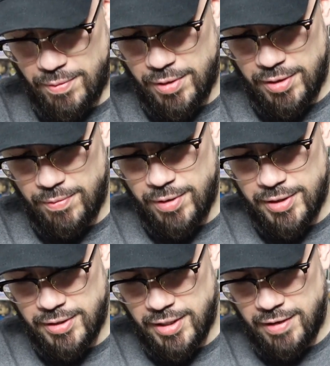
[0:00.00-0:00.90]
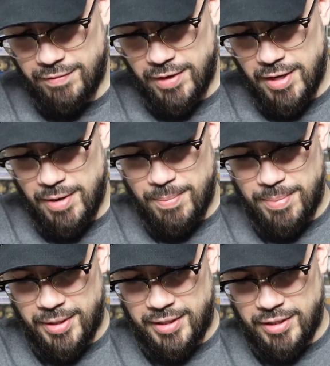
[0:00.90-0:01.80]
1-in-1s of.
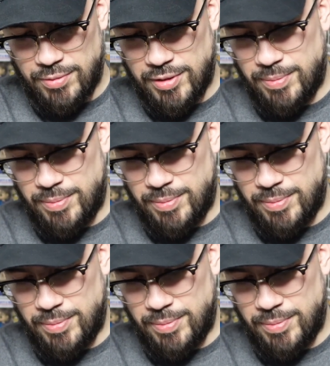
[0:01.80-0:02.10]
But this one